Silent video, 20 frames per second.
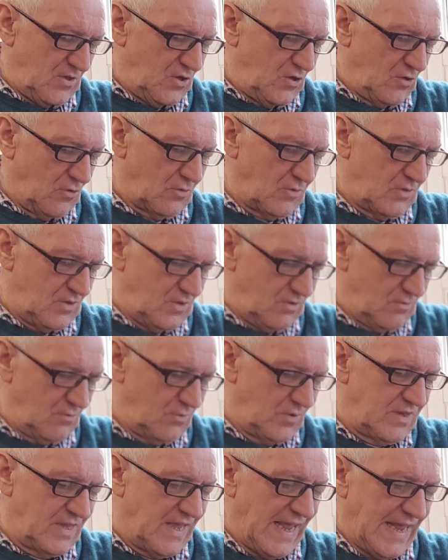you
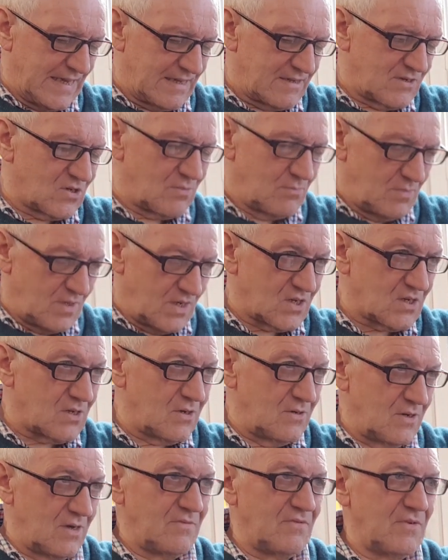would get some
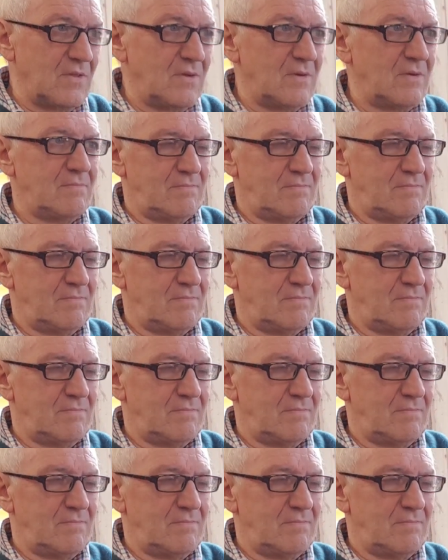discount off of that.